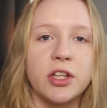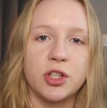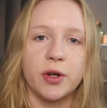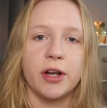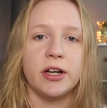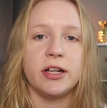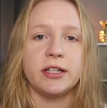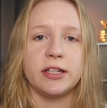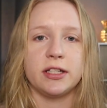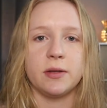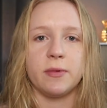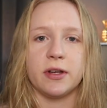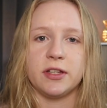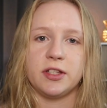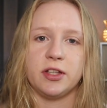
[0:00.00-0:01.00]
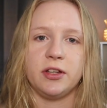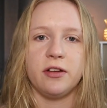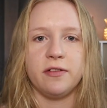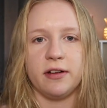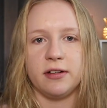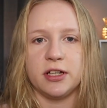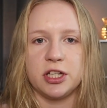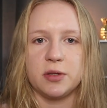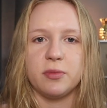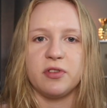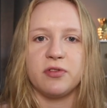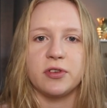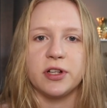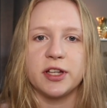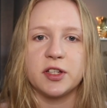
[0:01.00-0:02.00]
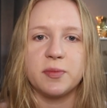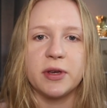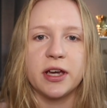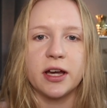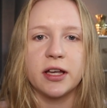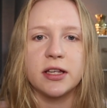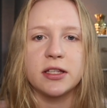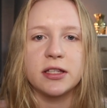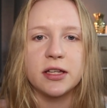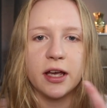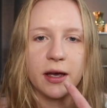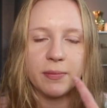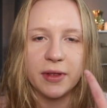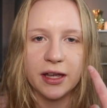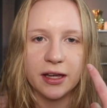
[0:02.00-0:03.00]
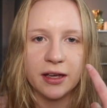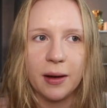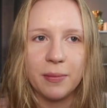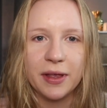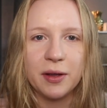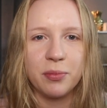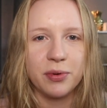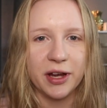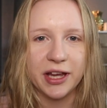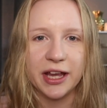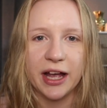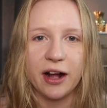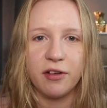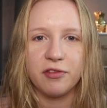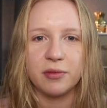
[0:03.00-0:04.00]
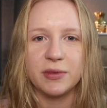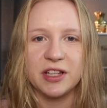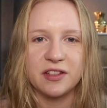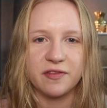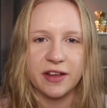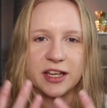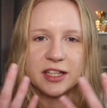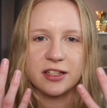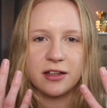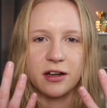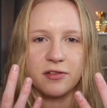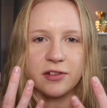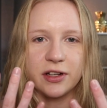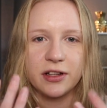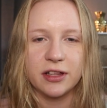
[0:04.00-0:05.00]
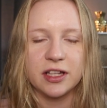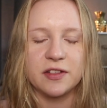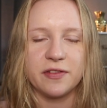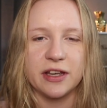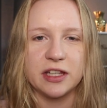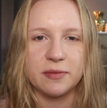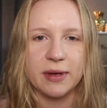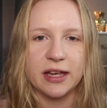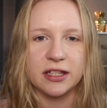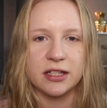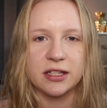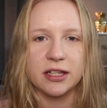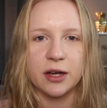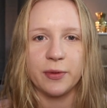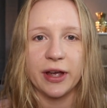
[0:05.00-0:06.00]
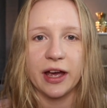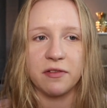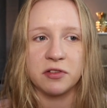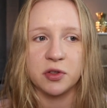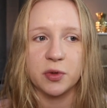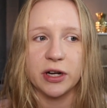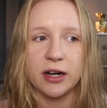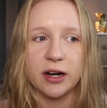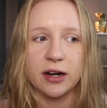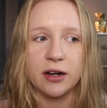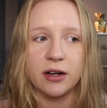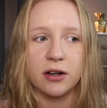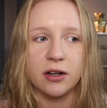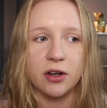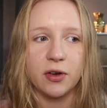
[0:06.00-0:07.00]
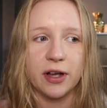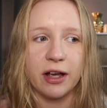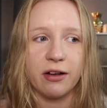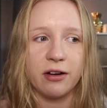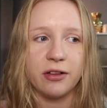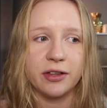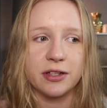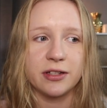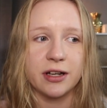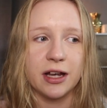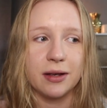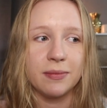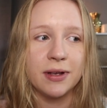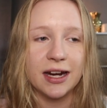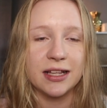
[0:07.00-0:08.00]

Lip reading: So I already did some concealer and foundation before this because I'm like breaking out from these face masks that we have to wear going out all the time.